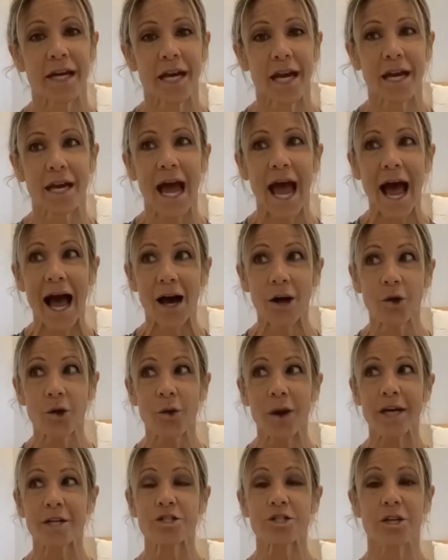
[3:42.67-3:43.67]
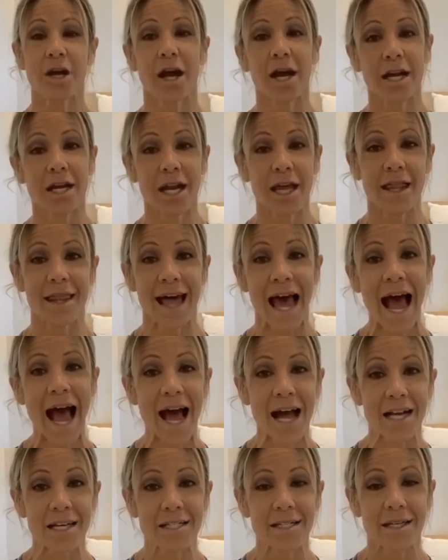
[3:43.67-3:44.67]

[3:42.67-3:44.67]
And how do I shine that